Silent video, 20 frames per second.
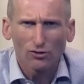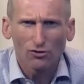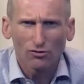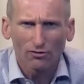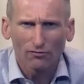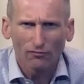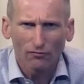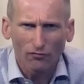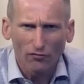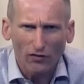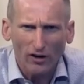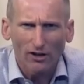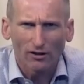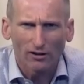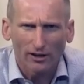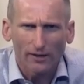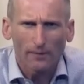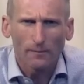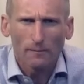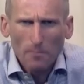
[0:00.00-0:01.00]
can feel
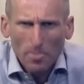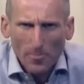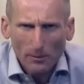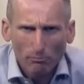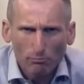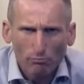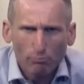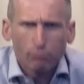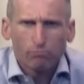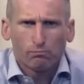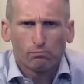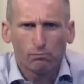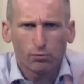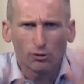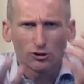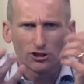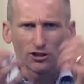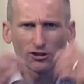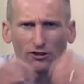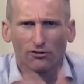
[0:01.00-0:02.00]
it
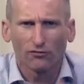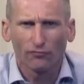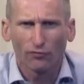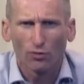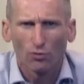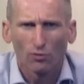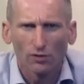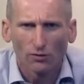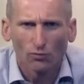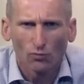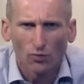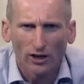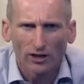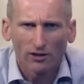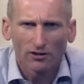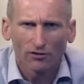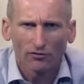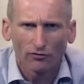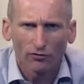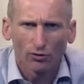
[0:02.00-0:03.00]
pushing you forward and willing
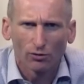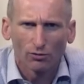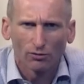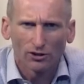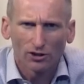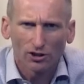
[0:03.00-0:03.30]
you forward.